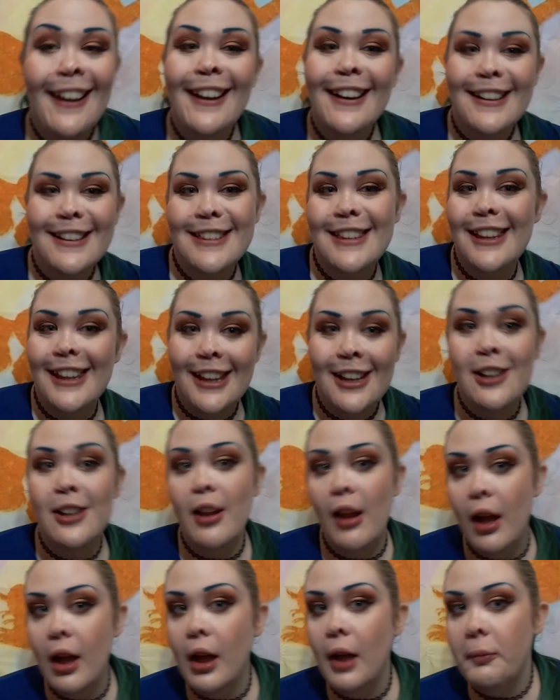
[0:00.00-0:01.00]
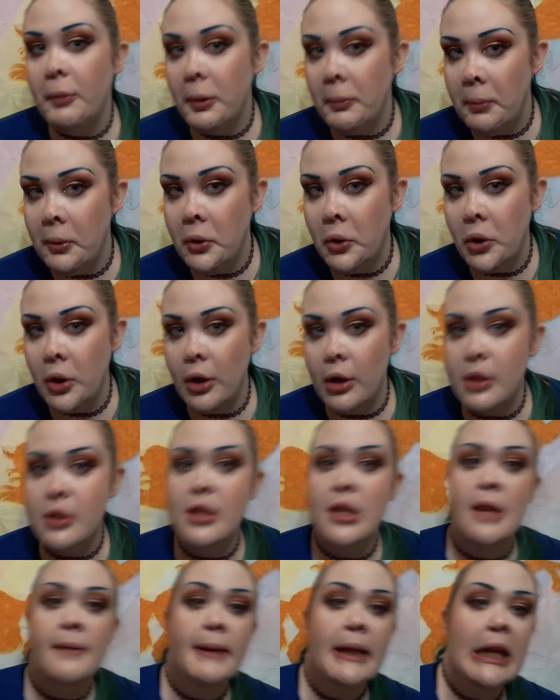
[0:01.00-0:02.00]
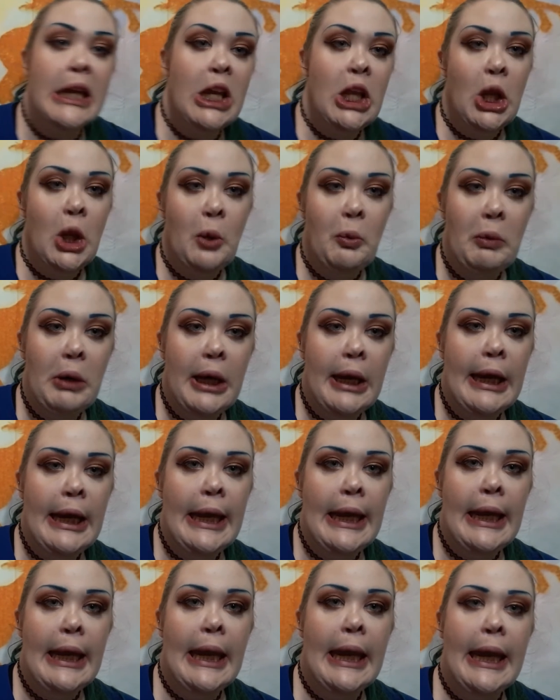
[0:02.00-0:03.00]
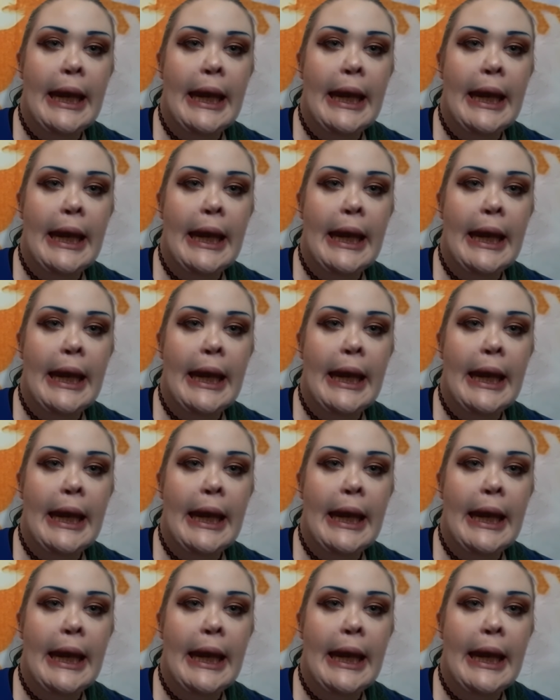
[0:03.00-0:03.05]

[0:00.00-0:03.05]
because it can clog up your pores, and I'm like, you know what?